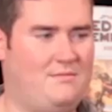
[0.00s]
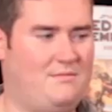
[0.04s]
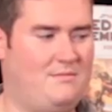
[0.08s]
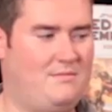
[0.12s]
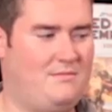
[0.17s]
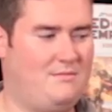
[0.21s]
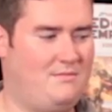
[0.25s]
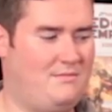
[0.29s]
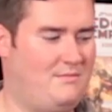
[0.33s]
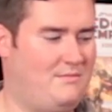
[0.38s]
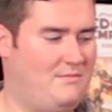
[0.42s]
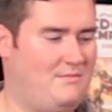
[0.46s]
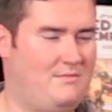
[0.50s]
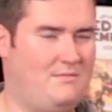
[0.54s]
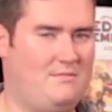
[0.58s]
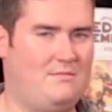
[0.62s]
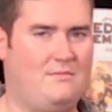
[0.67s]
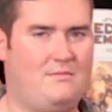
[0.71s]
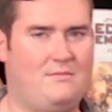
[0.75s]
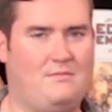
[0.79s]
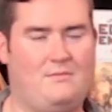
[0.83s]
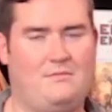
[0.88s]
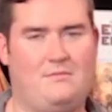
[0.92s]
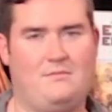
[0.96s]

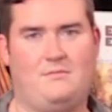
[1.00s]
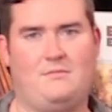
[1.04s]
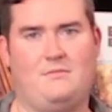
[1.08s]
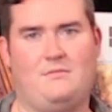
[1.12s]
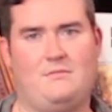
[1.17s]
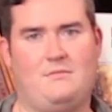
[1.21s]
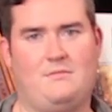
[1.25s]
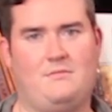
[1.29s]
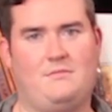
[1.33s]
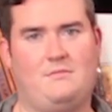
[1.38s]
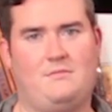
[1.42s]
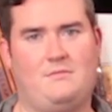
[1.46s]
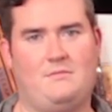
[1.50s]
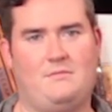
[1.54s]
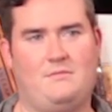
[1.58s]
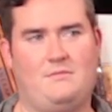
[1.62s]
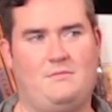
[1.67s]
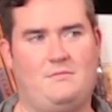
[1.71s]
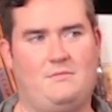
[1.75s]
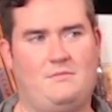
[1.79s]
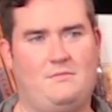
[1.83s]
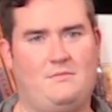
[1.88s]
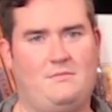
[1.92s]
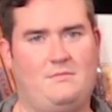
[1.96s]

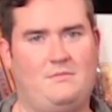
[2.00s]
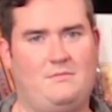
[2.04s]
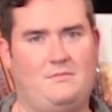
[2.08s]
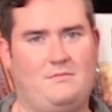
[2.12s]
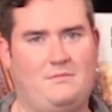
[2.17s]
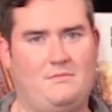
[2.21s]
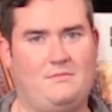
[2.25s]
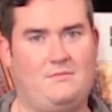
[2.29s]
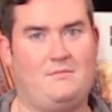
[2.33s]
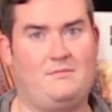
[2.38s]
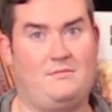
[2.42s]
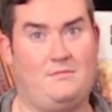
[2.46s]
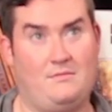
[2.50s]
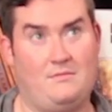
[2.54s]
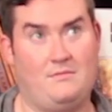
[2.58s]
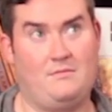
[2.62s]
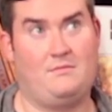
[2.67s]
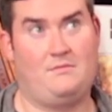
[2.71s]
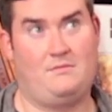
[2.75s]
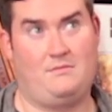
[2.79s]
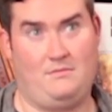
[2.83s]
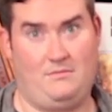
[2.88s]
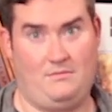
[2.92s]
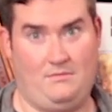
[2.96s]

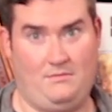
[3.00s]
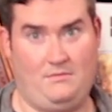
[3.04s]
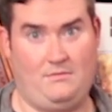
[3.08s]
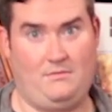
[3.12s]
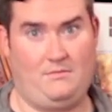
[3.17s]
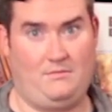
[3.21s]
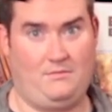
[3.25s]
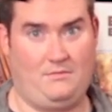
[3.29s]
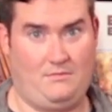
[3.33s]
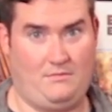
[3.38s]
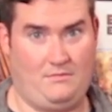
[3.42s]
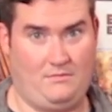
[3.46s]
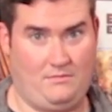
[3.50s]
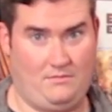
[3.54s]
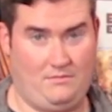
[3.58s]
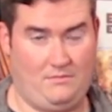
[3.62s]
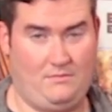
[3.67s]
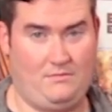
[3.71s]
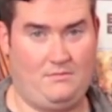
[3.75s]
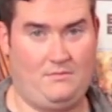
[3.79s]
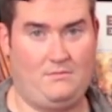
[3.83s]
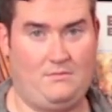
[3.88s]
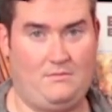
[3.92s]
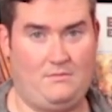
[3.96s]

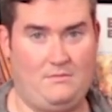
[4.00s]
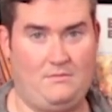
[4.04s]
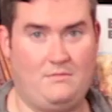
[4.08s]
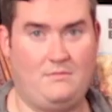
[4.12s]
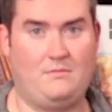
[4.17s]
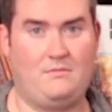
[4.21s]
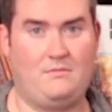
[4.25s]
No words are spoken by the person on screen.